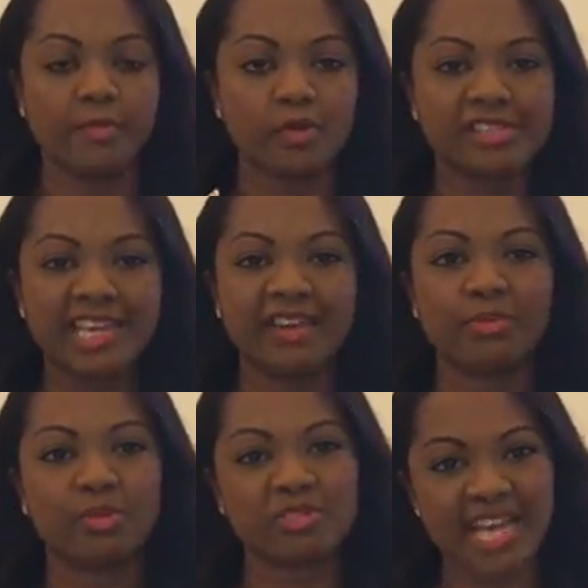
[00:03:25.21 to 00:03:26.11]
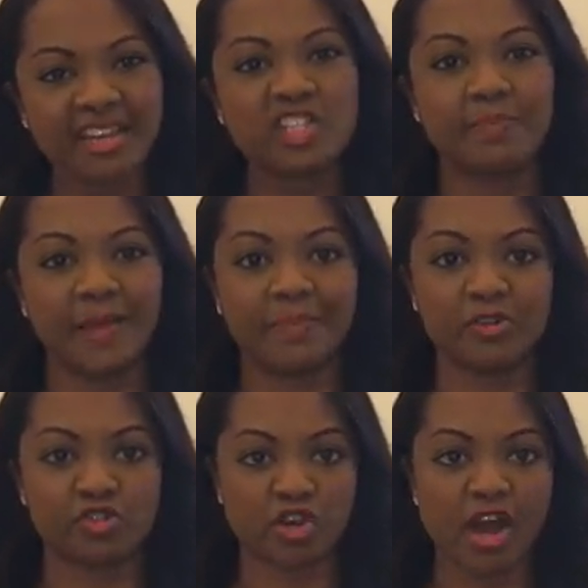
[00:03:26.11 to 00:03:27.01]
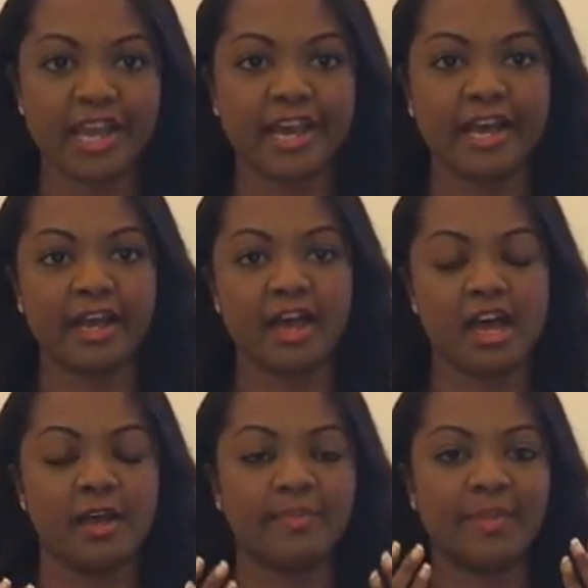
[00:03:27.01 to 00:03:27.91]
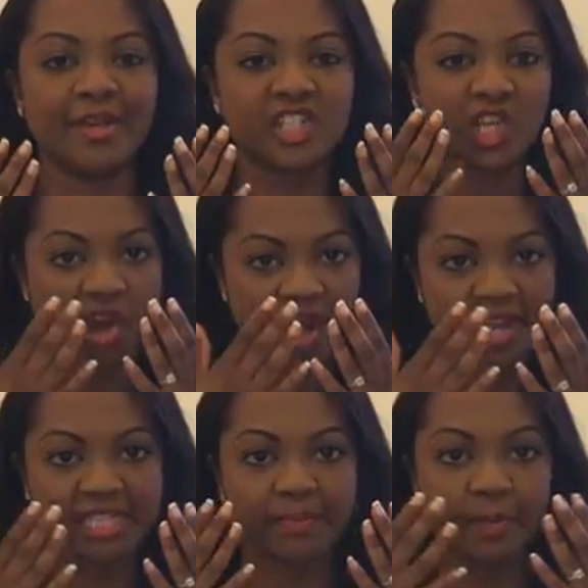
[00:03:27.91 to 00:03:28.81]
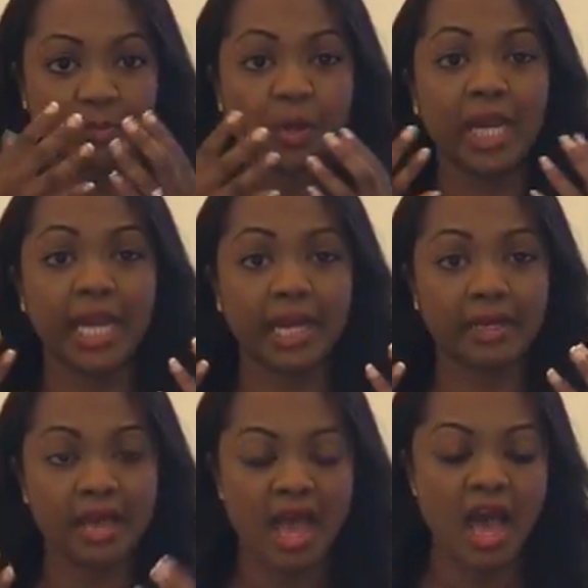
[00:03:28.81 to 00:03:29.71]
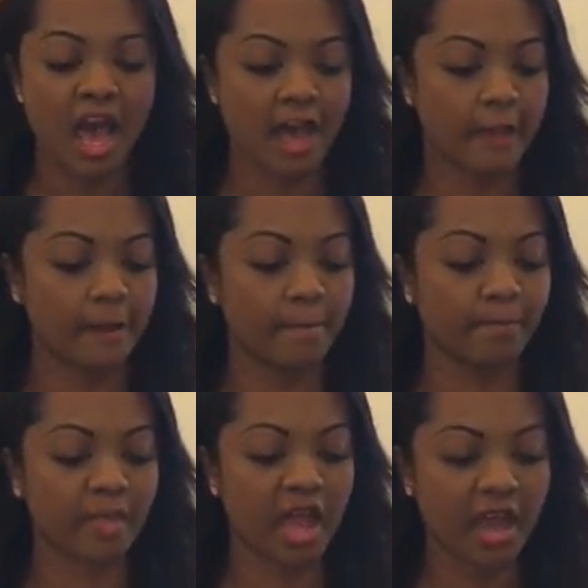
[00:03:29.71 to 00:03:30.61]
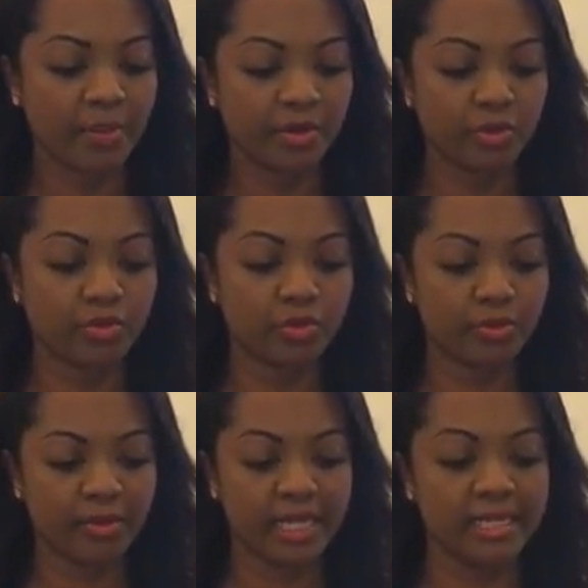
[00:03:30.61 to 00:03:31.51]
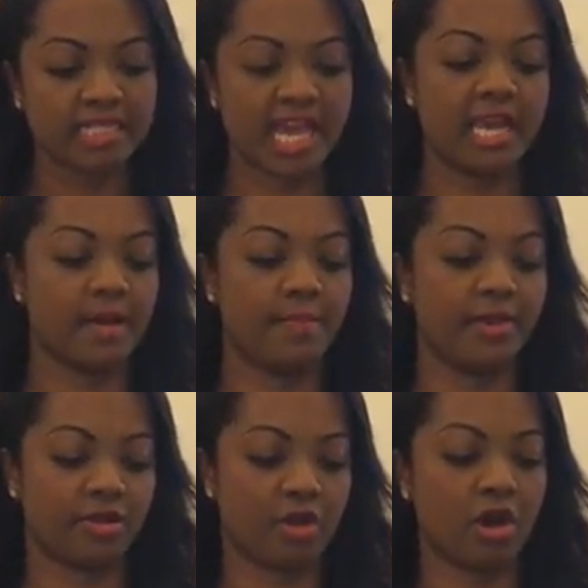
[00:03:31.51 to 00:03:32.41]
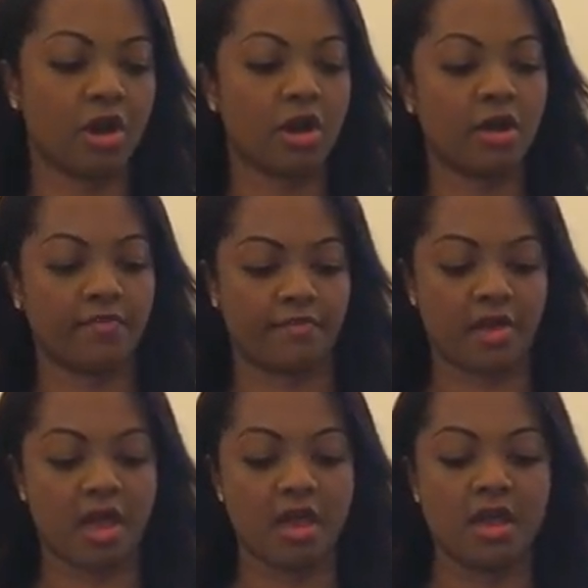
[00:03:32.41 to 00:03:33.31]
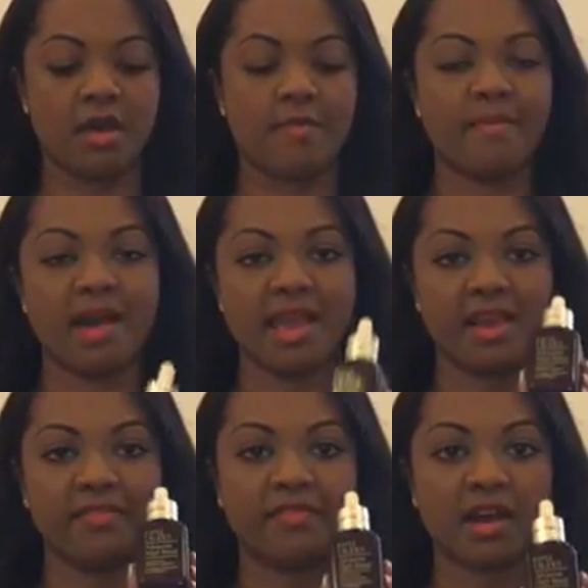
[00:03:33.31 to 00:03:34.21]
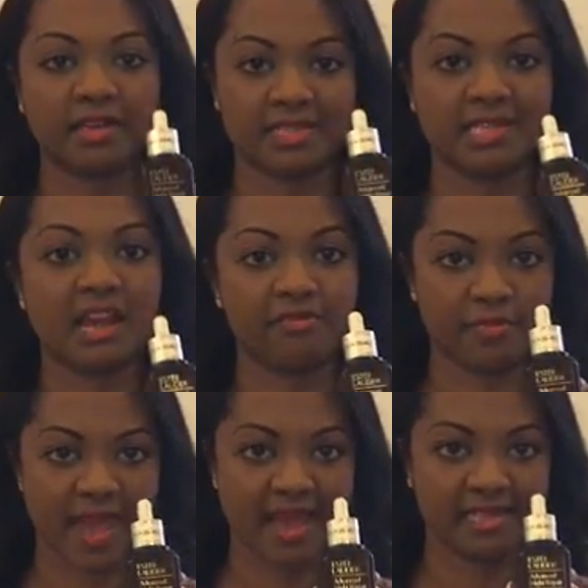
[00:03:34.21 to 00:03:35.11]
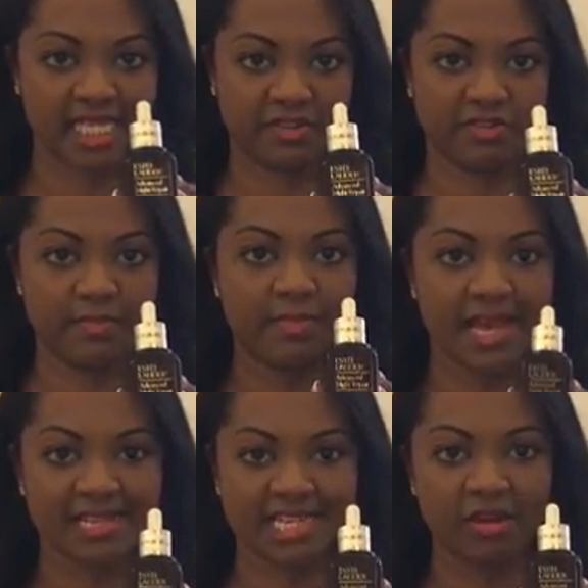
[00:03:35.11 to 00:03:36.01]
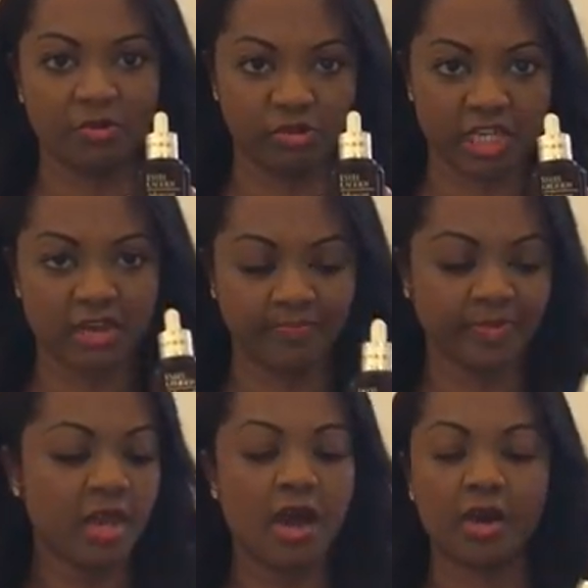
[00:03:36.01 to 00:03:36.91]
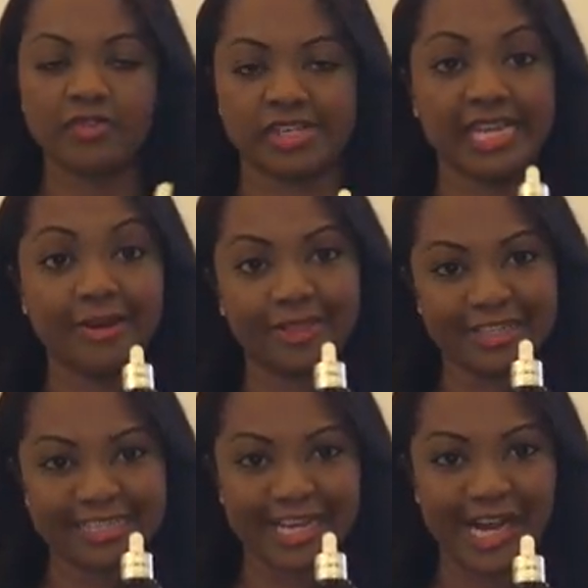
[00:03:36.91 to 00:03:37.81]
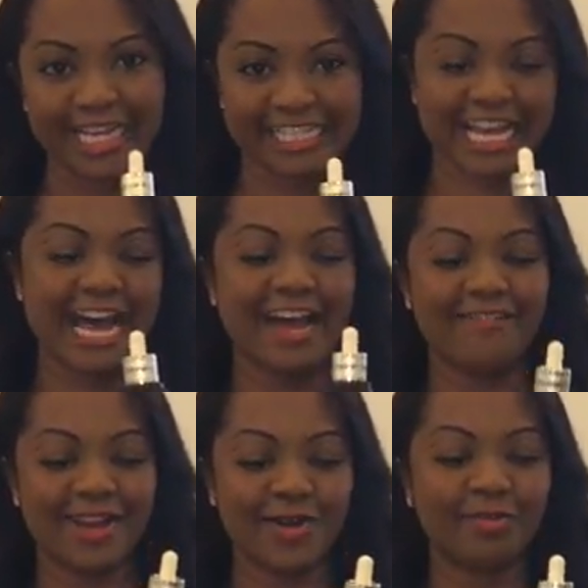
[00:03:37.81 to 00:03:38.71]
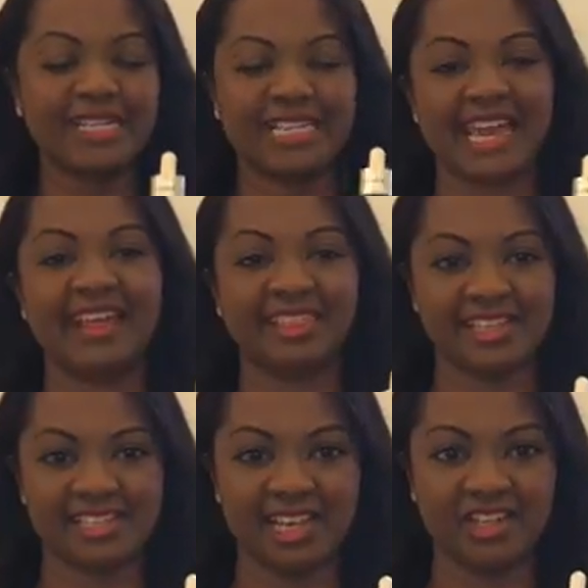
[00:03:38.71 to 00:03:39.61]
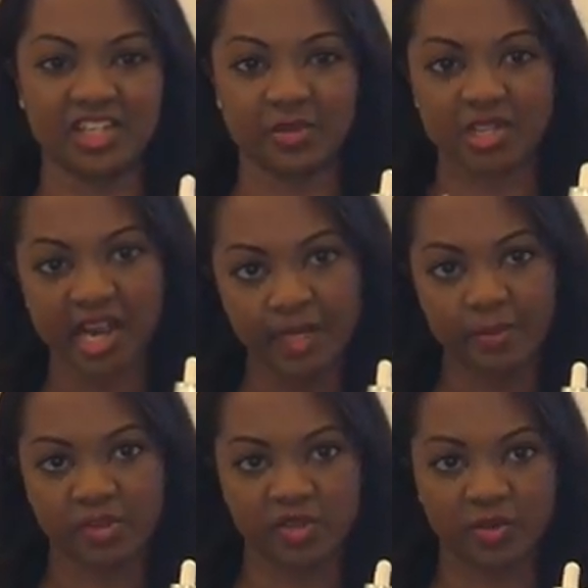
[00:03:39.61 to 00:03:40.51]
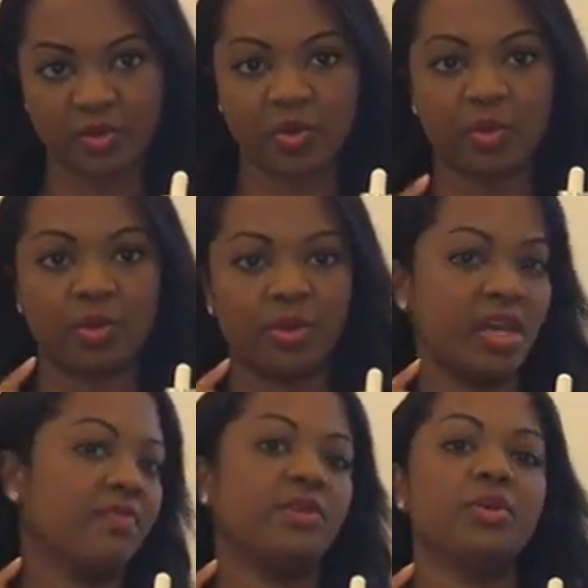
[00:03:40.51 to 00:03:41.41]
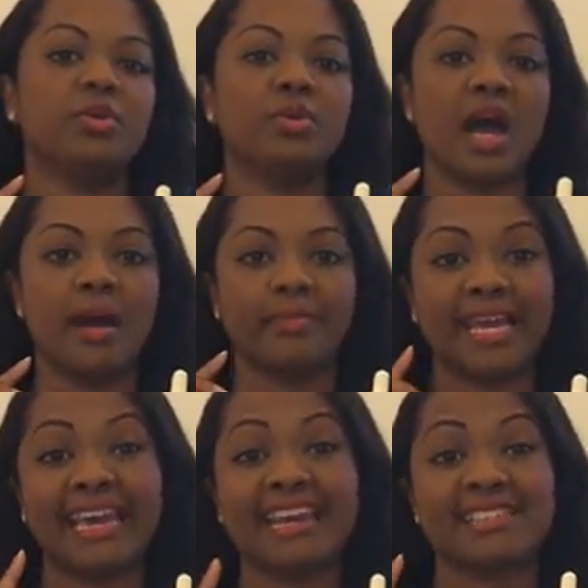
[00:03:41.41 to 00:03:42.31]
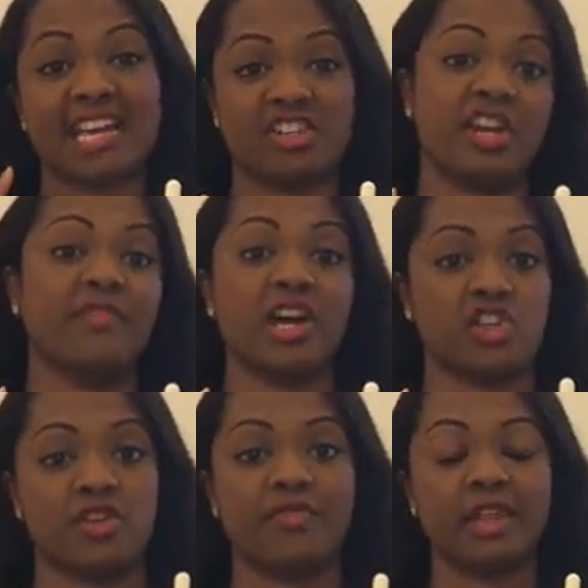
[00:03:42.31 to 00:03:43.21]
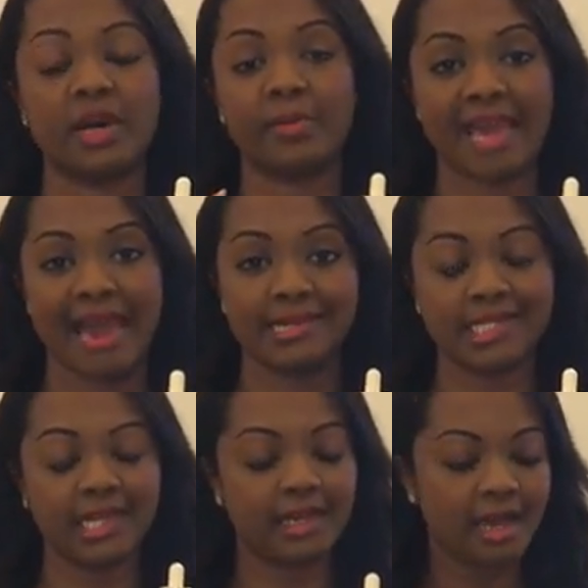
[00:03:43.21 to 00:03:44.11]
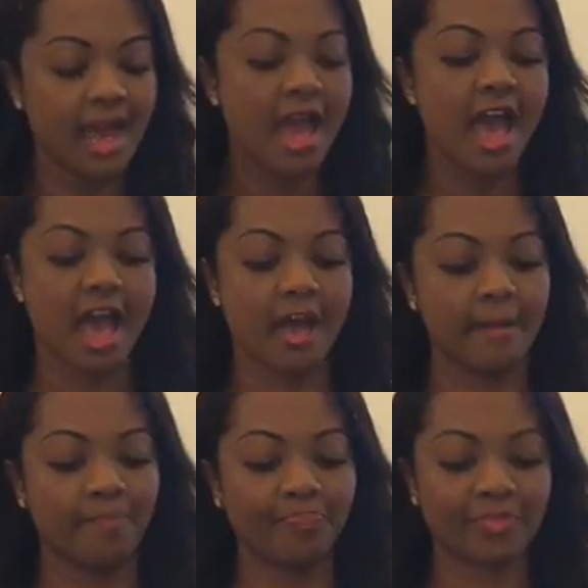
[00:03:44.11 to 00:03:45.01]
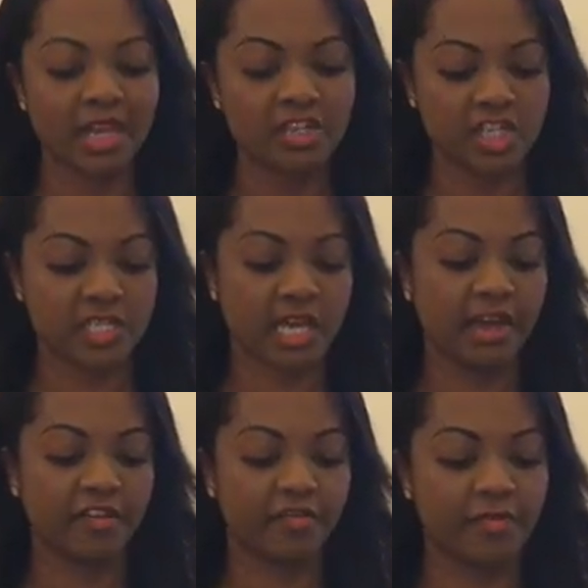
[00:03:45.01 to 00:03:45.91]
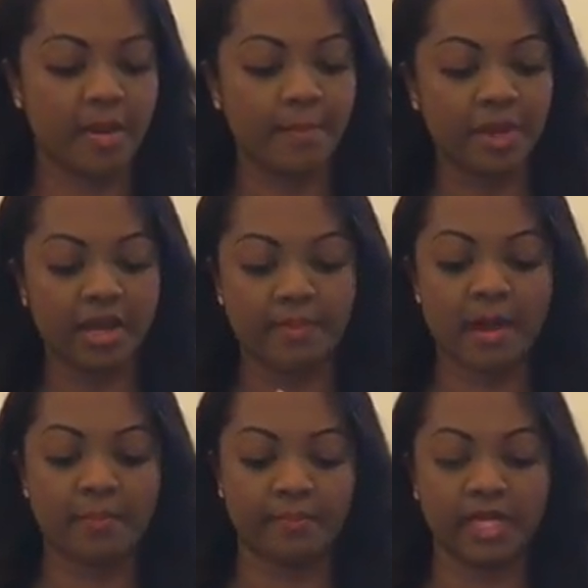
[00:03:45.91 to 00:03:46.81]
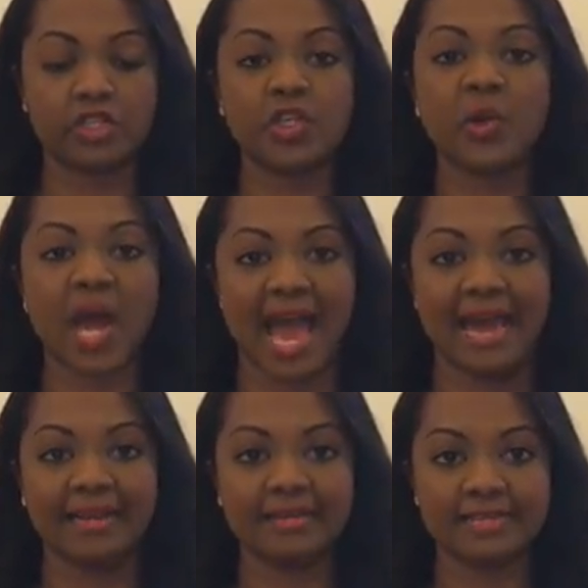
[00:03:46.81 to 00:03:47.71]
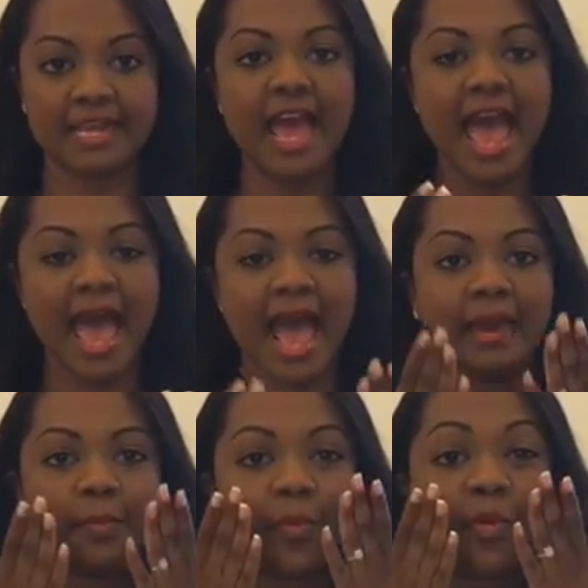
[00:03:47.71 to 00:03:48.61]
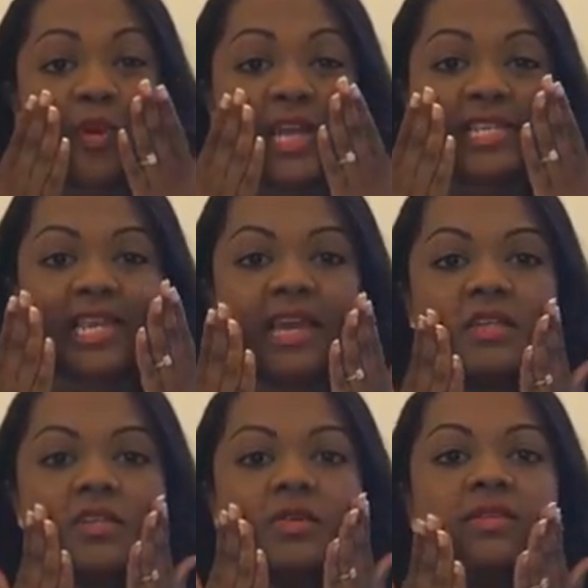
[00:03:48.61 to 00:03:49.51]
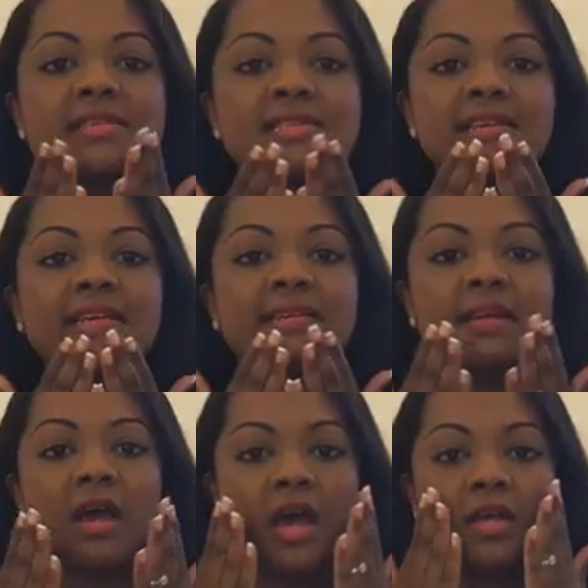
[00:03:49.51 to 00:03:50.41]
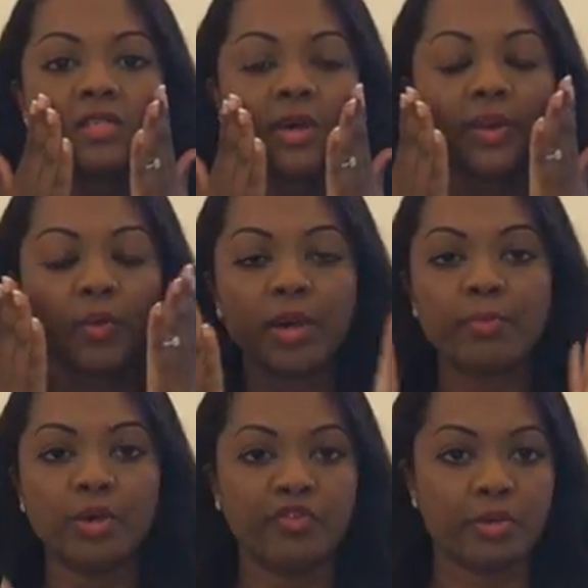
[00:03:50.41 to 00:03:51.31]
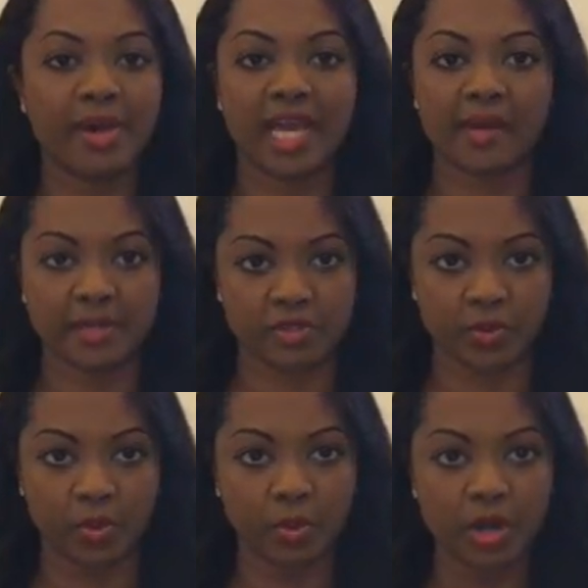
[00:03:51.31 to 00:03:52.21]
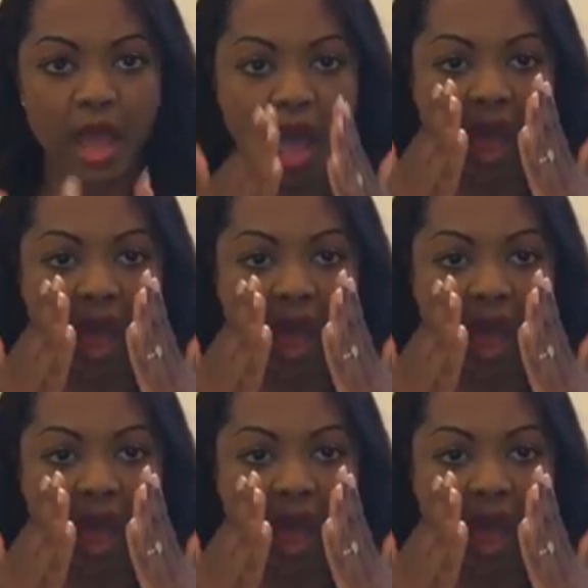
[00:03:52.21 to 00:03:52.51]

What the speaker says: your skin will tend to be a bit drier, a bit tight, a bit pulling. I would normally take a bit of my Advanced Night Repair Serum by Estee Lauder. Obviously not this size. I normally decant this into a tiny bottle, or if you can get a sachet version of it, that'll be handy. Just kind of put a pump into your hand and press it into the skin, so it won't move your makeup at all,